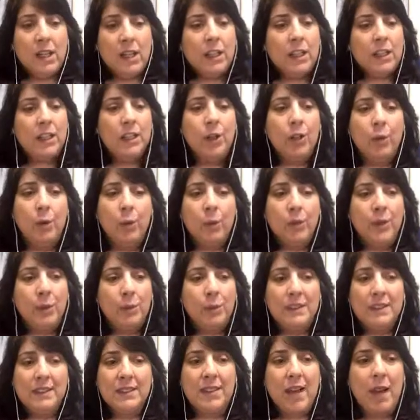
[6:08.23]
there
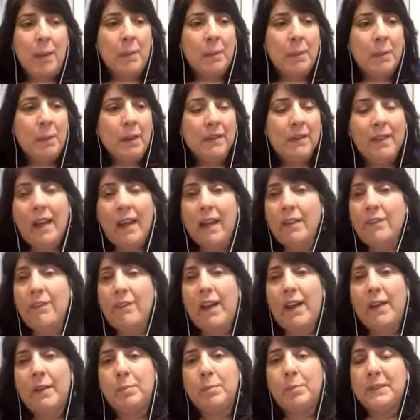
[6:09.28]
was a time in my life
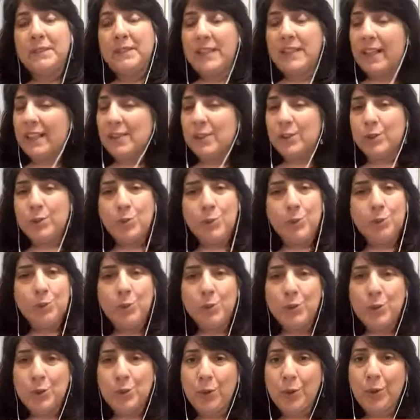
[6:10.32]
I had been diagnosed with
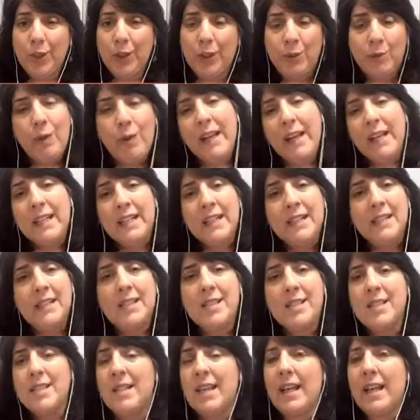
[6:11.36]
rheumatoid
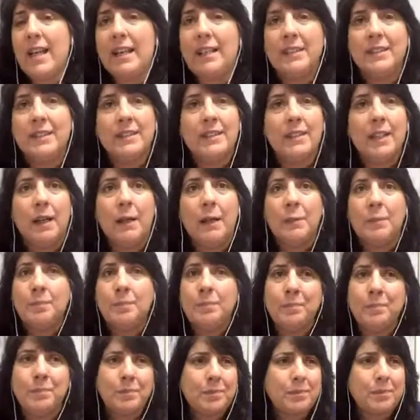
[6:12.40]
arthritis, and
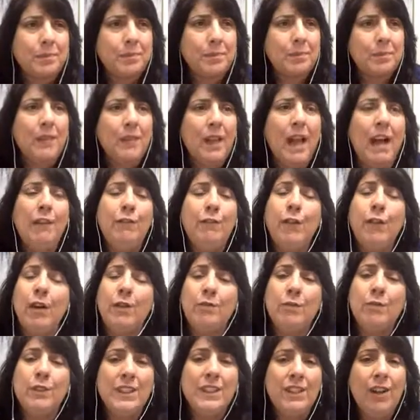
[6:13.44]
I
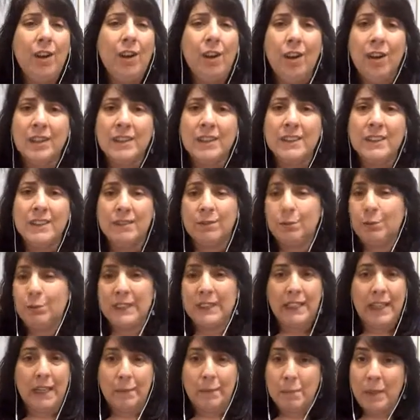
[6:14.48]
fought really hard to
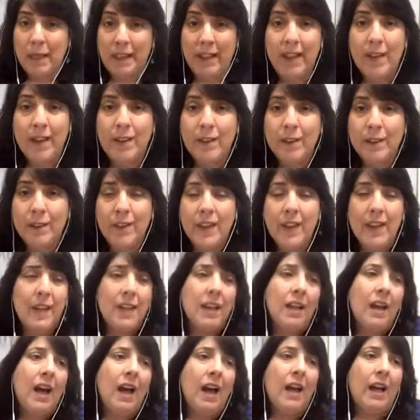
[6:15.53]
regain my health.
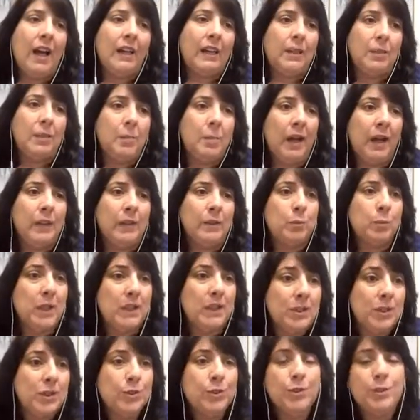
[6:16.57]
I combined
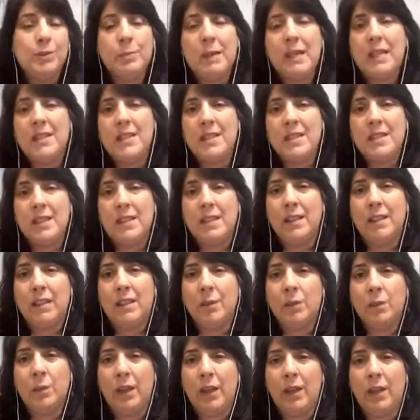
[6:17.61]
Western
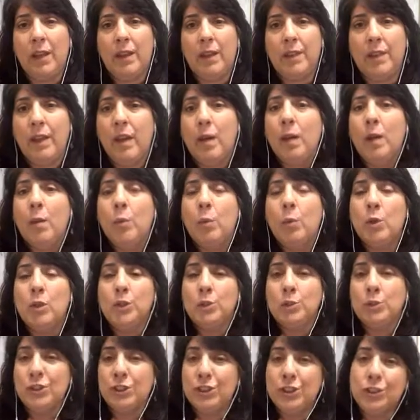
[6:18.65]
medicine with more
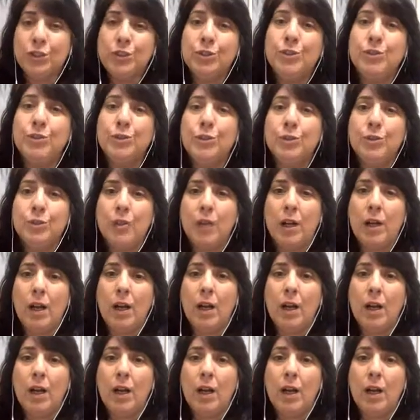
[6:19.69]
traditional,